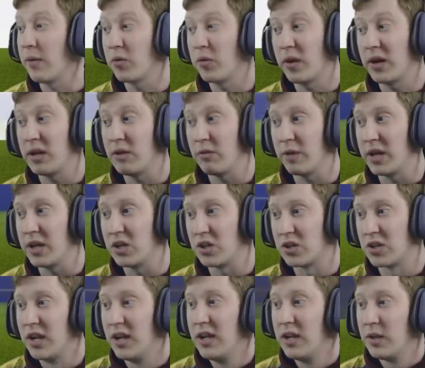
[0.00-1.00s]
have already
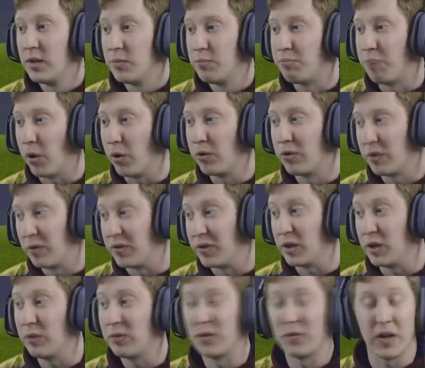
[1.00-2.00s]
reached both of
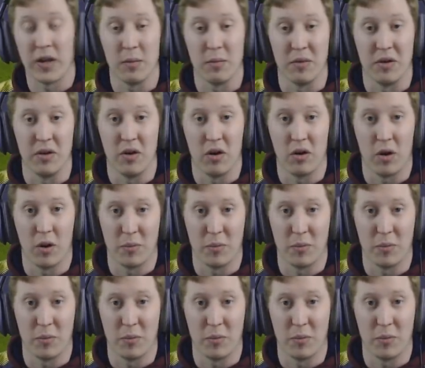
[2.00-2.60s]
the youth development